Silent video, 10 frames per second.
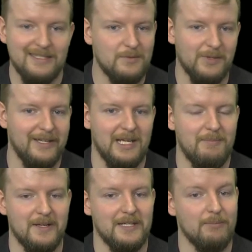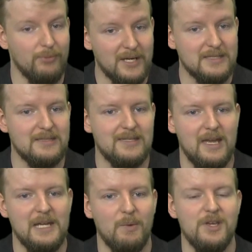didn't really get a big-time presence to
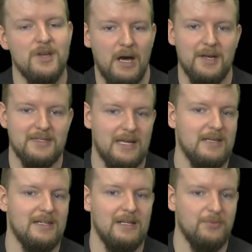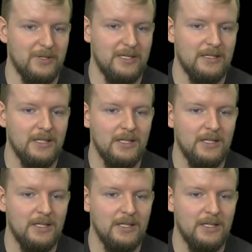anyone not attending E3.